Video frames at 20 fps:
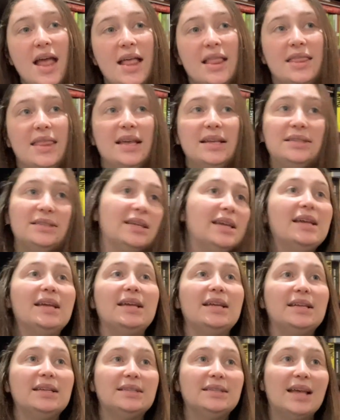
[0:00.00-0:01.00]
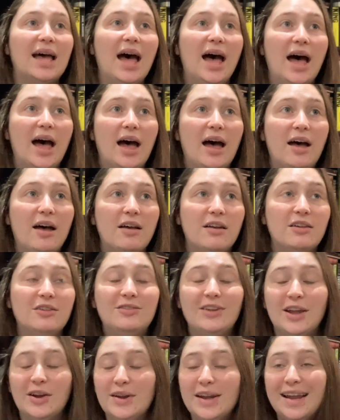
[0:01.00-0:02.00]
This is a
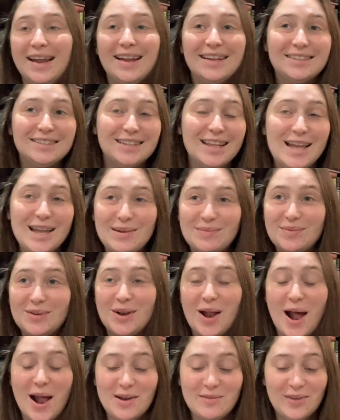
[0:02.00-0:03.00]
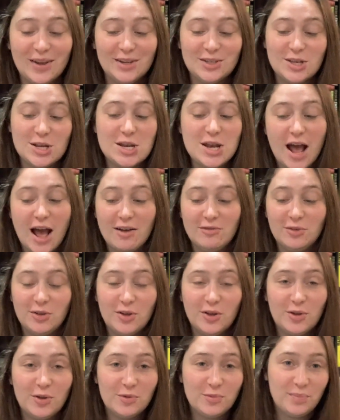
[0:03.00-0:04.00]
very slim nonfiction
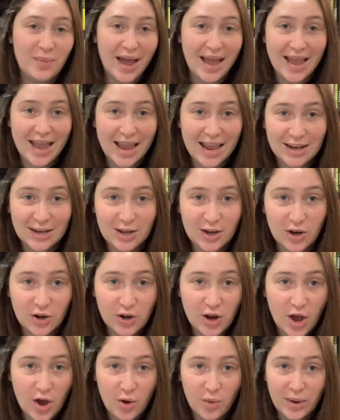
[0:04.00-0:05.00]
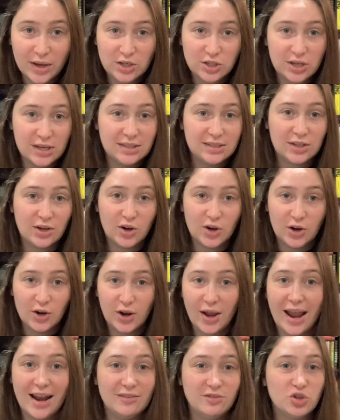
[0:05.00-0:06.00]
novel by Annie Ernaux, which is her
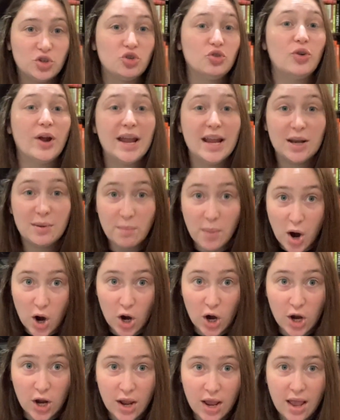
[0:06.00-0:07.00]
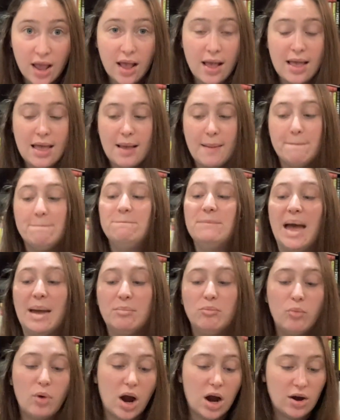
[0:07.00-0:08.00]
kind of trademark
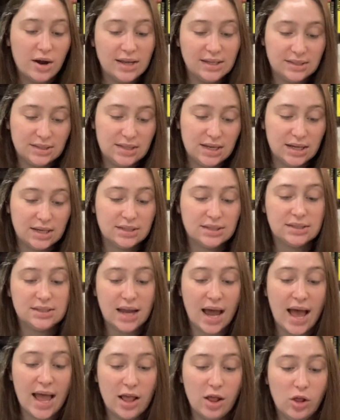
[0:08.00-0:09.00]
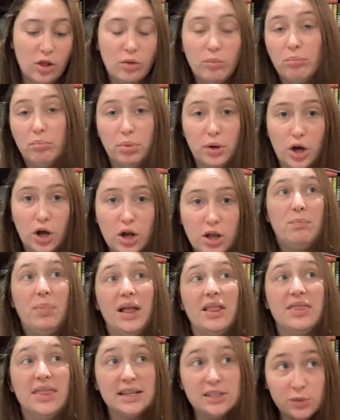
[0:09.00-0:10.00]
memoiristic style book.
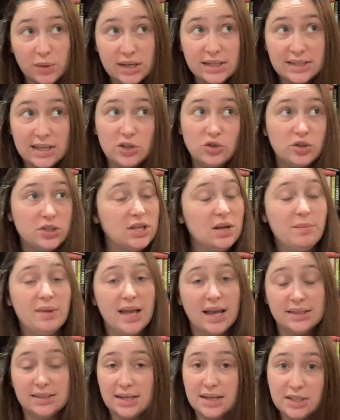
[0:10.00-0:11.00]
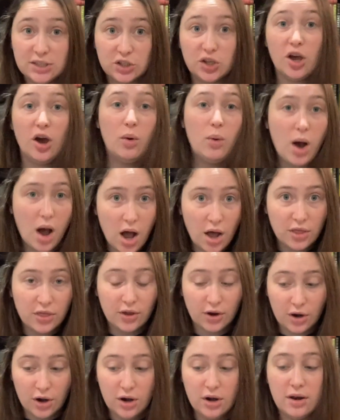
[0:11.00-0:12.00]
But this one is interesting because it is
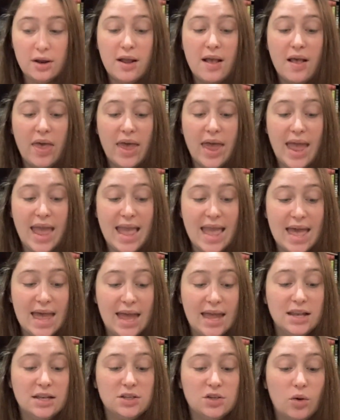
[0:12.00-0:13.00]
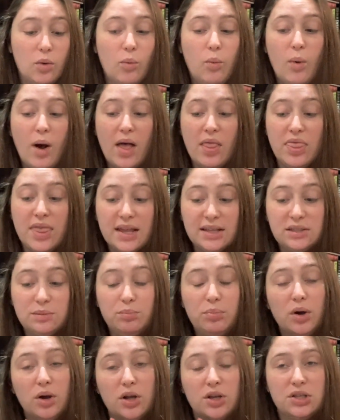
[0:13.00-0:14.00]
co-authored. And what this
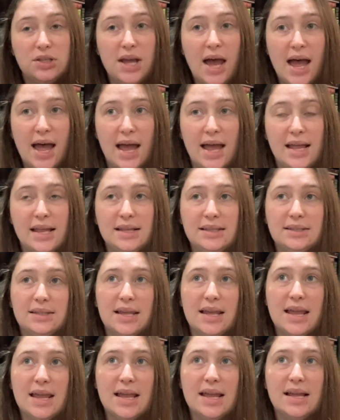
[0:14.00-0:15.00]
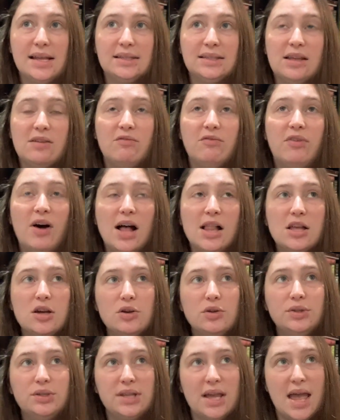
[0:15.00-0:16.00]
book does is it
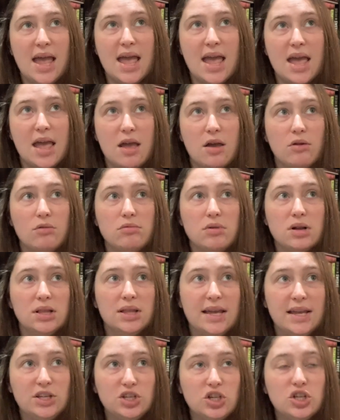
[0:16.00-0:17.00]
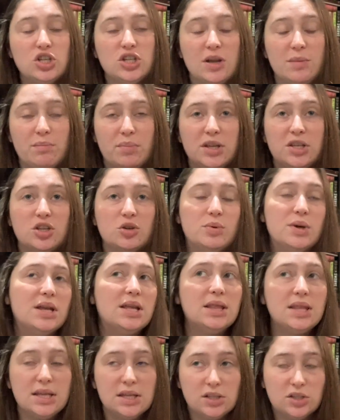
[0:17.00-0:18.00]
follows a relationship
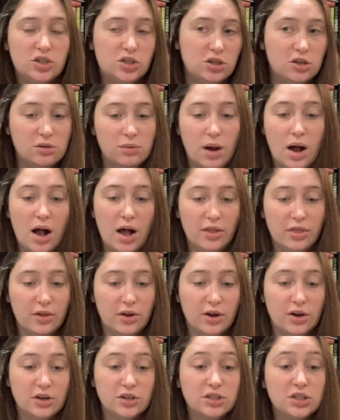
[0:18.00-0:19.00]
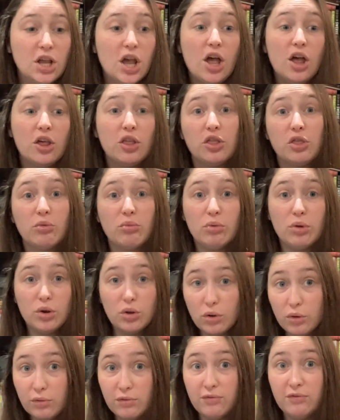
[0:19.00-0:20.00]
between these 2 authors
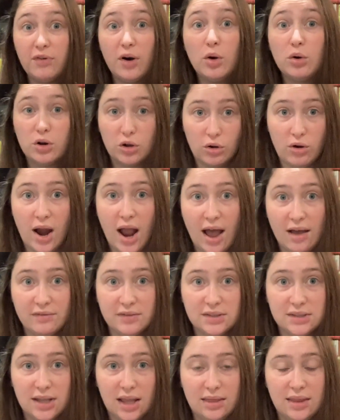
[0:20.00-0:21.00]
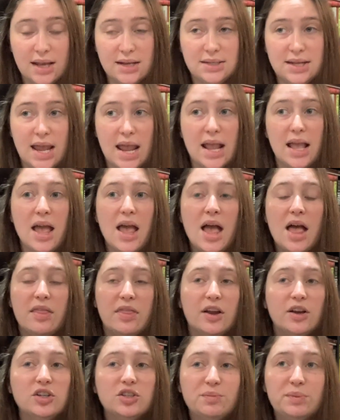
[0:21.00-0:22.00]
through photographs that they take.
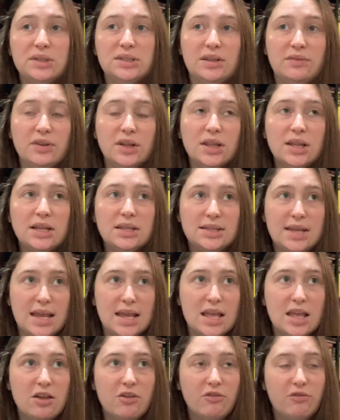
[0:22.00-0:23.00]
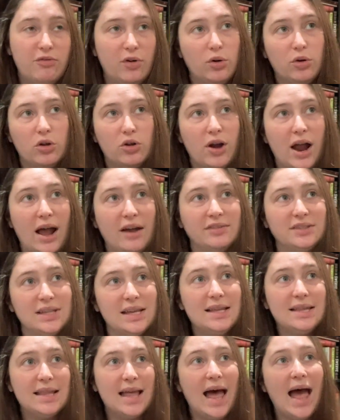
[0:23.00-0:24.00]
They're specifically taking photographs
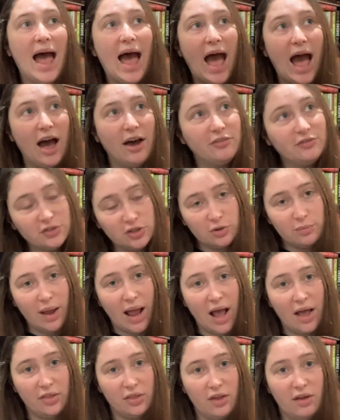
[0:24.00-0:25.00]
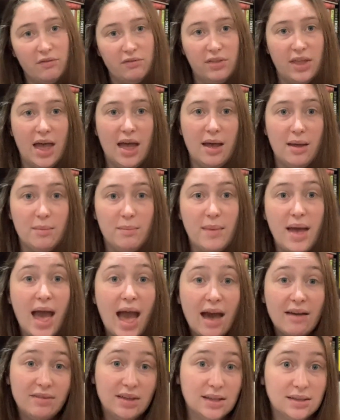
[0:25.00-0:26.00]
in the aftermath of them
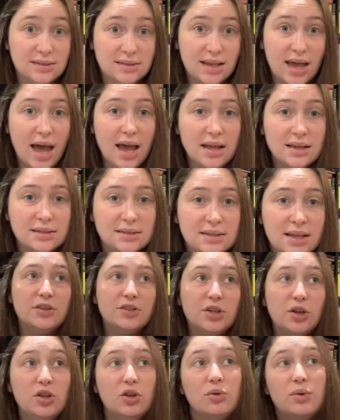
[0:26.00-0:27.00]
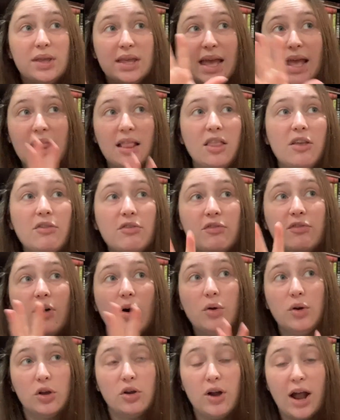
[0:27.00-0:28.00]
having sex. So you get the
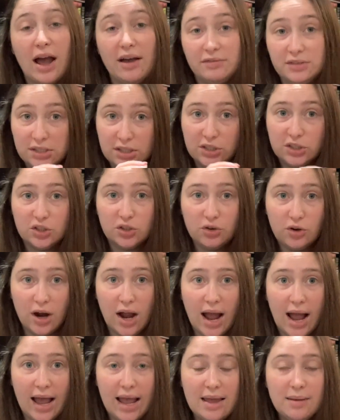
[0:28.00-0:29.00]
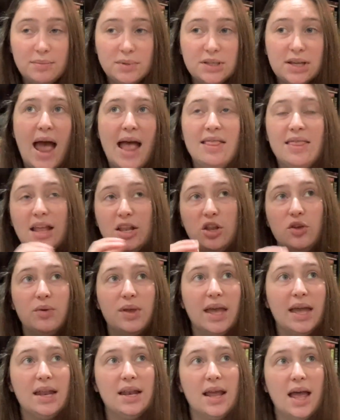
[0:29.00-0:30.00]
photograph described, and then you
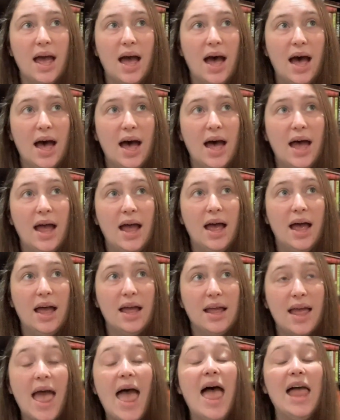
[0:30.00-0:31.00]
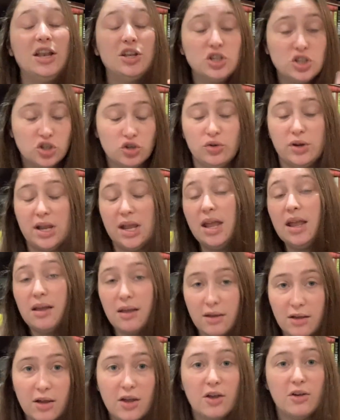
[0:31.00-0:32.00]
get an entry
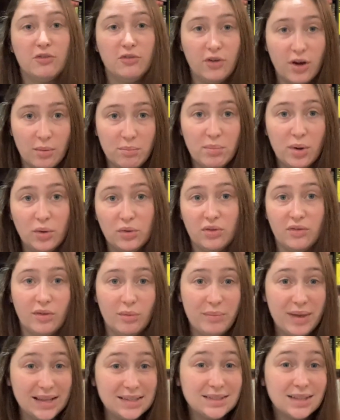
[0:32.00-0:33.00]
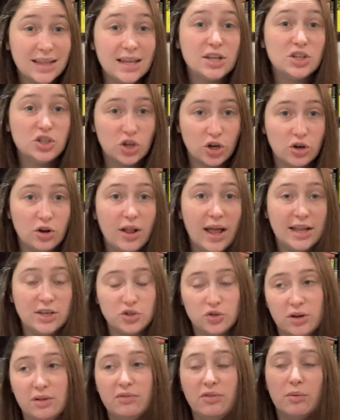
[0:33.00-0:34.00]
from both of them, basically a journal
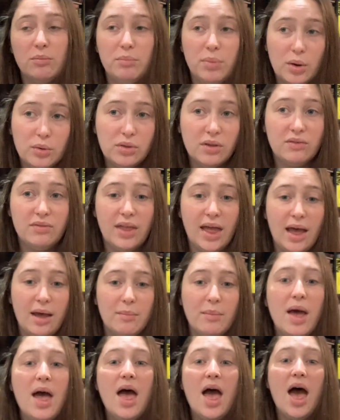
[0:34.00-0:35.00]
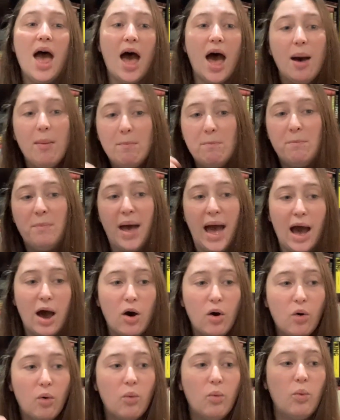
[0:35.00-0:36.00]
entry from both of them
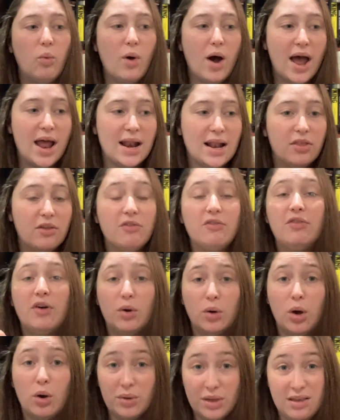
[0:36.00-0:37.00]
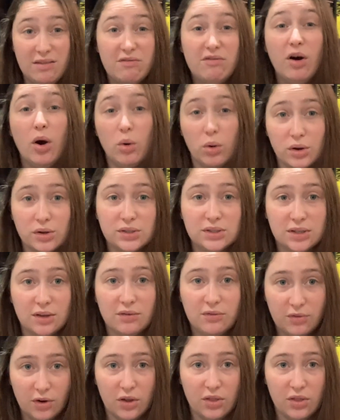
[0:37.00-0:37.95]
about what the photo evokes for